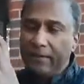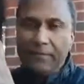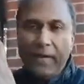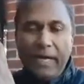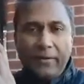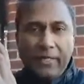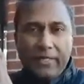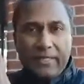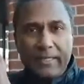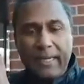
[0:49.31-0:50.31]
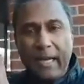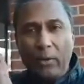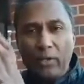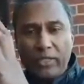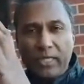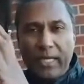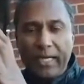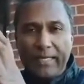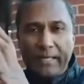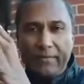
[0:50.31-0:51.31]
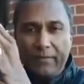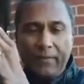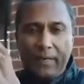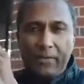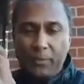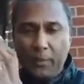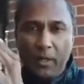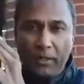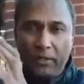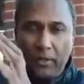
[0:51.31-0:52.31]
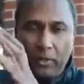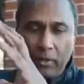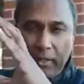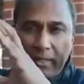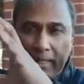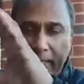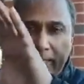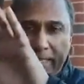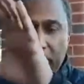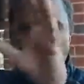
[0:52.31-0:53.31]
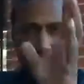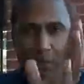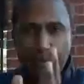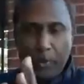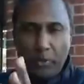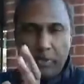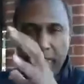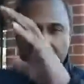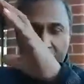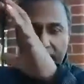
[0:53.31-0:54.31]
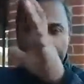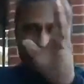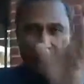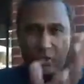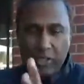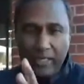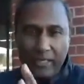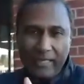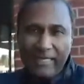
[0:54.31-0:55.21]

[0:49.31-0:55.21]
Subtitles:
virus, the outside of the virus particle has glycoproteins. It has a sheet.